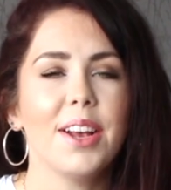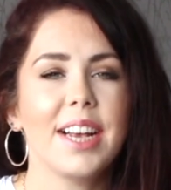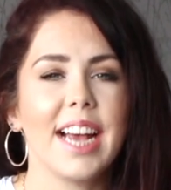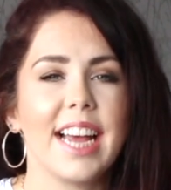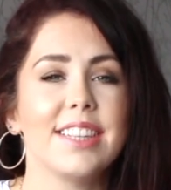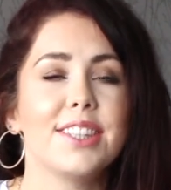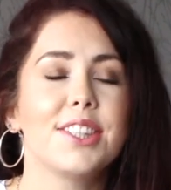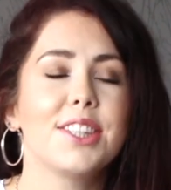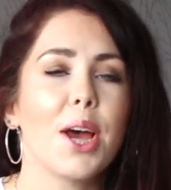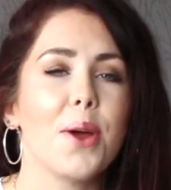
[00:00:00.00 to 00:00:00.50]

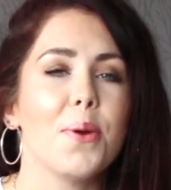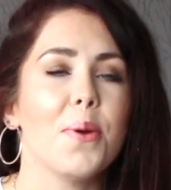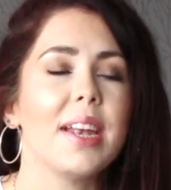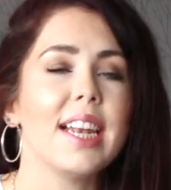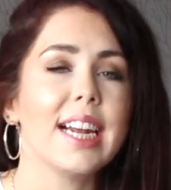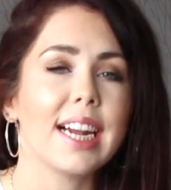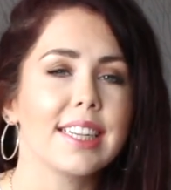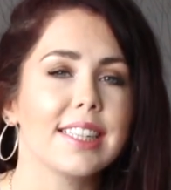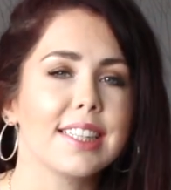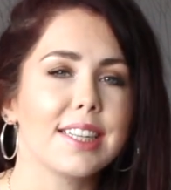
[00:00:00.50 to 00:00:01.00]
Okay, so
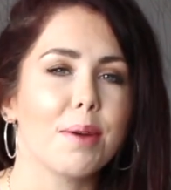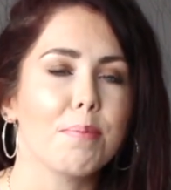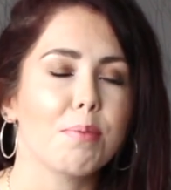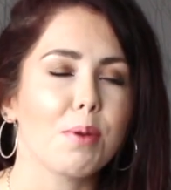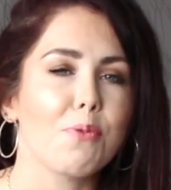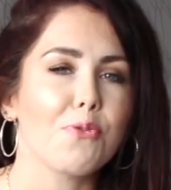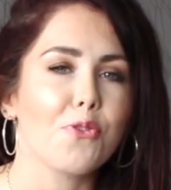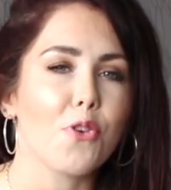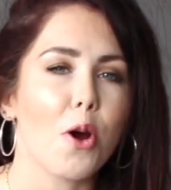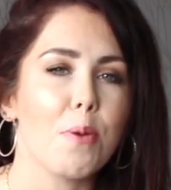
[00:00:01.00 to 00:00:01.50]
next
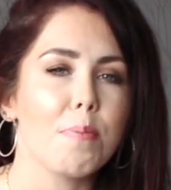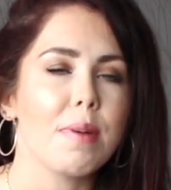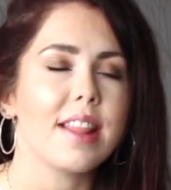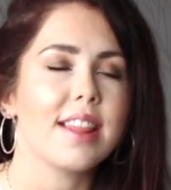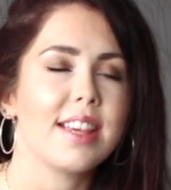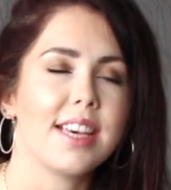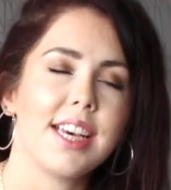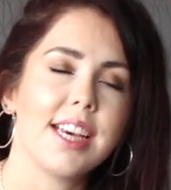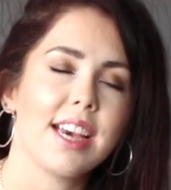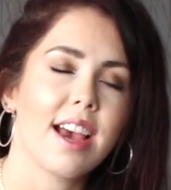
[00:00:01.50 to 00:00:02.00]
up from
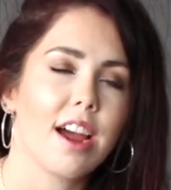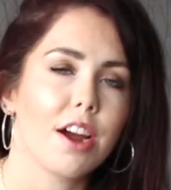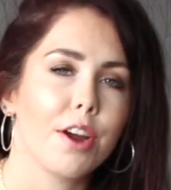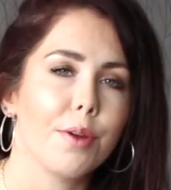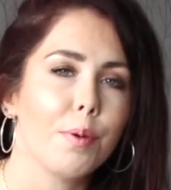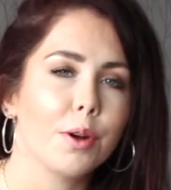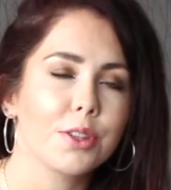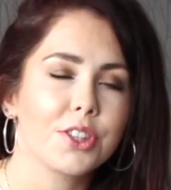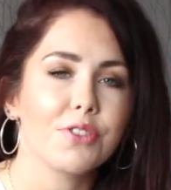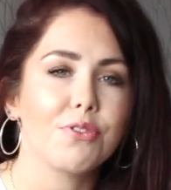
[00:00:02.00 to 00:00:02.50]
the
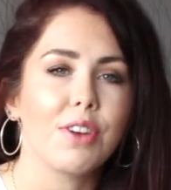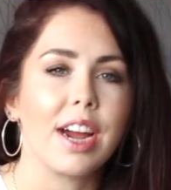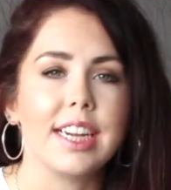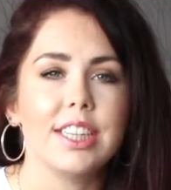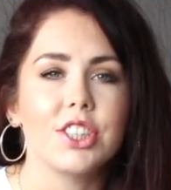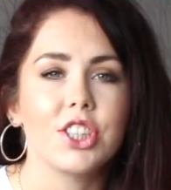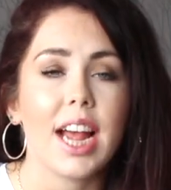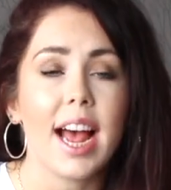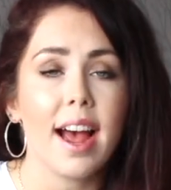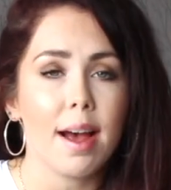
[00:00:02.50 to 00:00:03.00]
Harry Potter
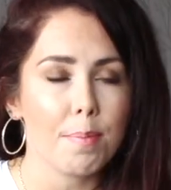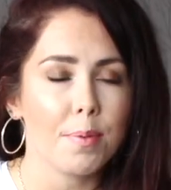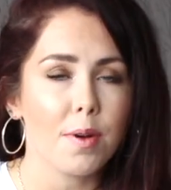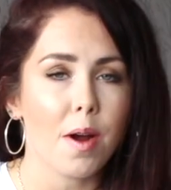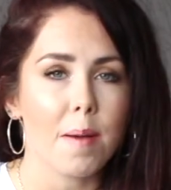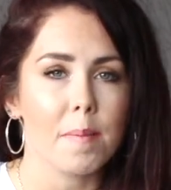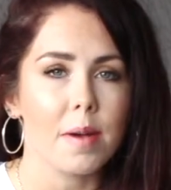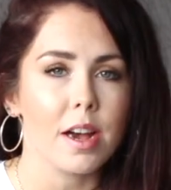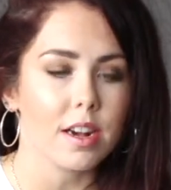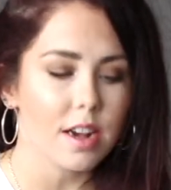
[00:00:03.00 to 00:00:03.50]
range at
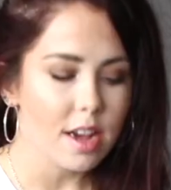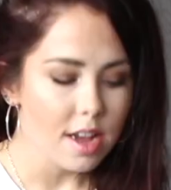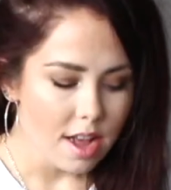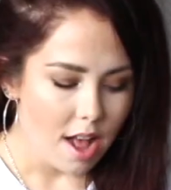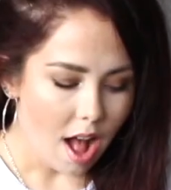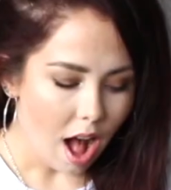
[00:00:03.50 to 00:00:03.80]
Primark,